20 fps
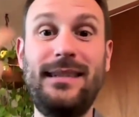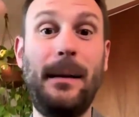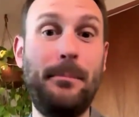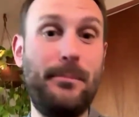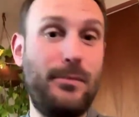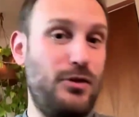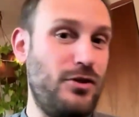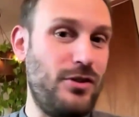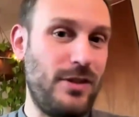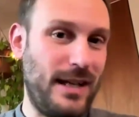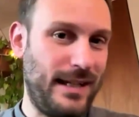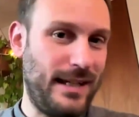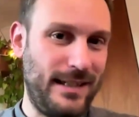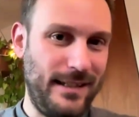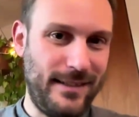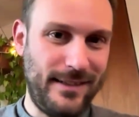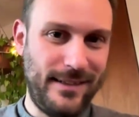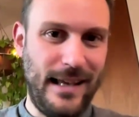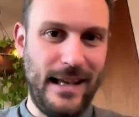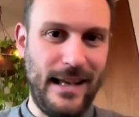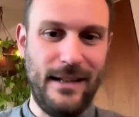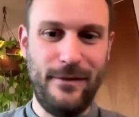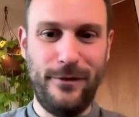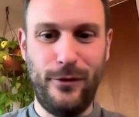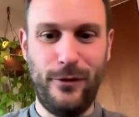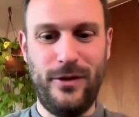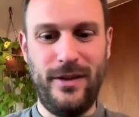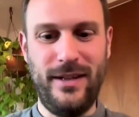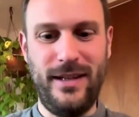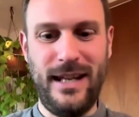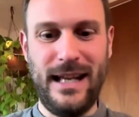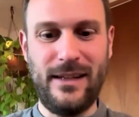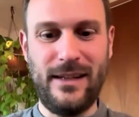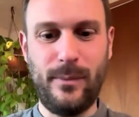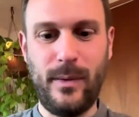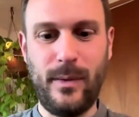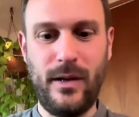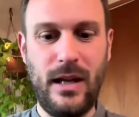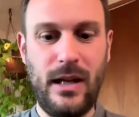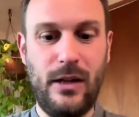the subject itself or the
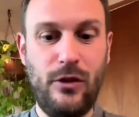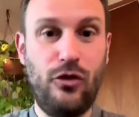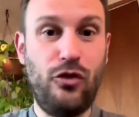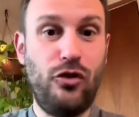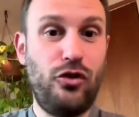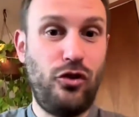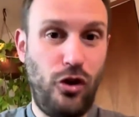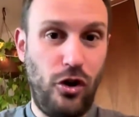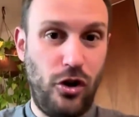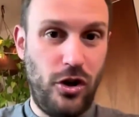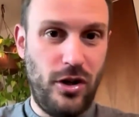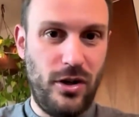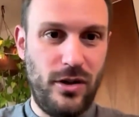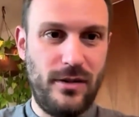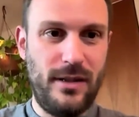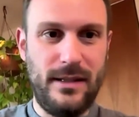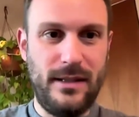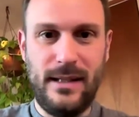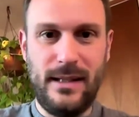experiencer